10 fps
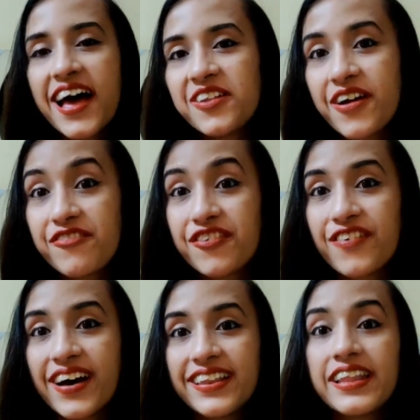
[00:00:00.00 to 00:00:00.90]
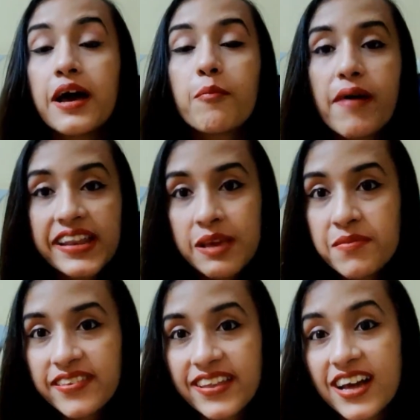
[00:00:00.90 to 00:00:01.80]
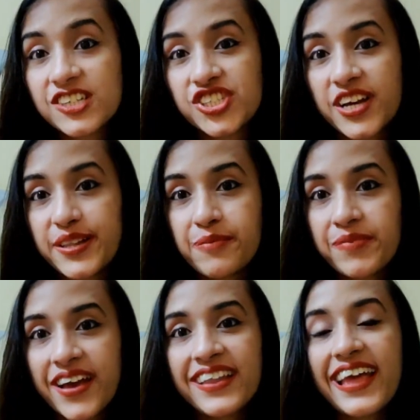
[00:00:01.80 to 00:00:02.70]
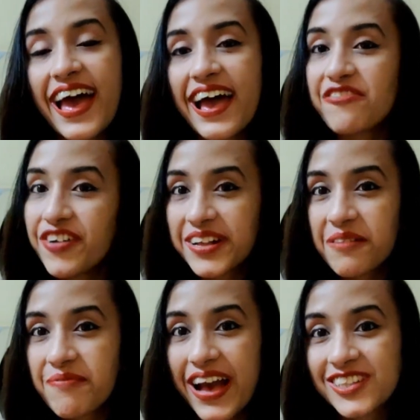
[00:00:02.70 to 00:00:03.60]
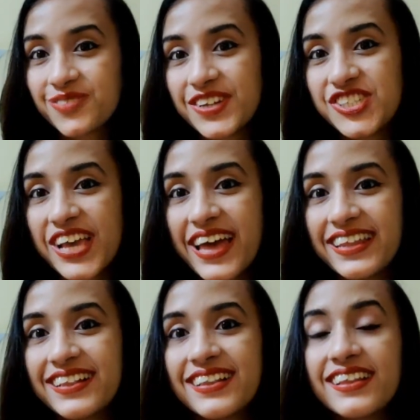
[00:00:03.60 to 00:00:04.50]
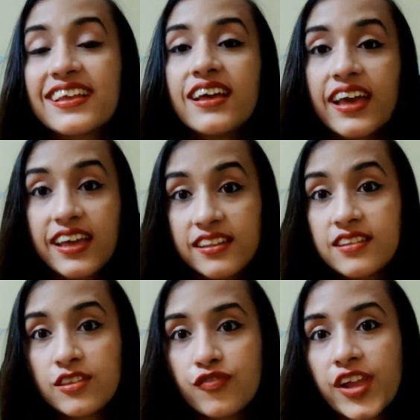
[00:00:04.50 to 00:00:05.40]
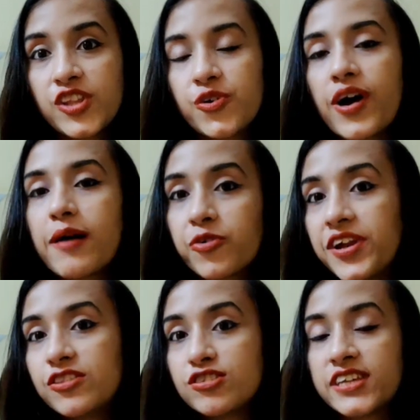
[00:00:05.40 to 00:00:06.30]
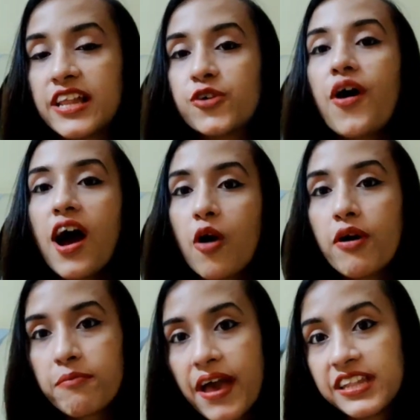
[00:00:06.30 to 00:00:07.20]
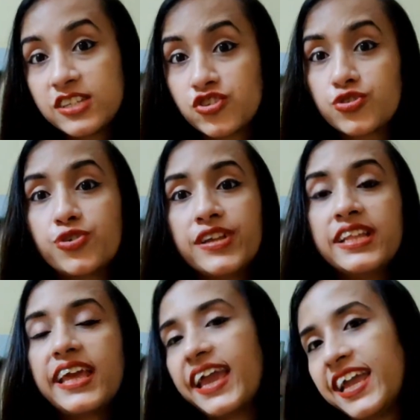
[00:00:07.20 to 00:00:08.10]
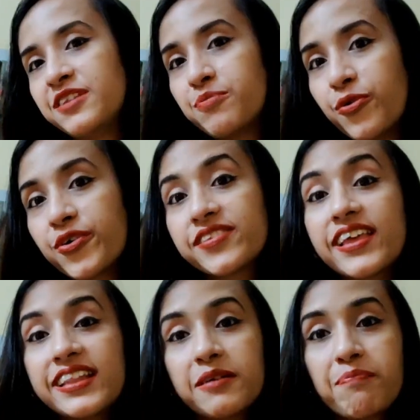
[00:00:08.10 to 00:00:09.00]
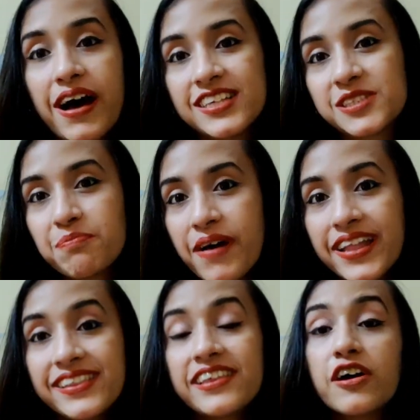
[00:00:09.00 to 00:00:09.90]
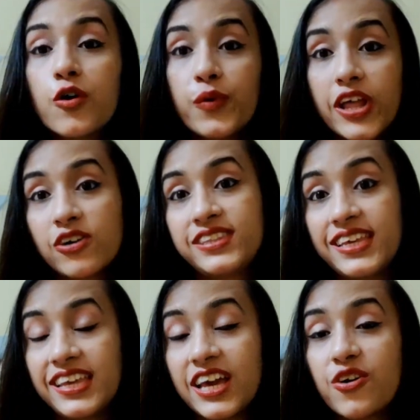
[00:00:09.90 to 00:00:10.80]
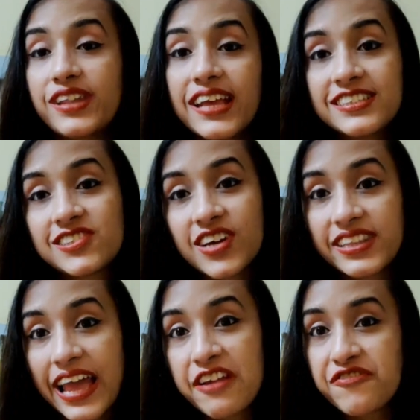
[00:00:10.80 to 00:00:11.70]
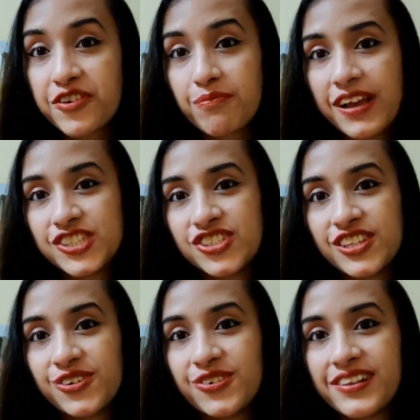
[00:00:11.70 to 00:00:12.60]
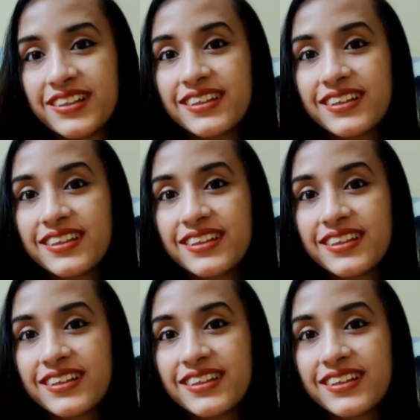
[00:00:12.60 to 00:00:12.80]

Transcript: Hello everyone, my name is Anangsha Alammyan and welcome back to my channel. In this video, I'm going to tell you how I managed to read 8 books in the past month without taking out extra time from my schedule.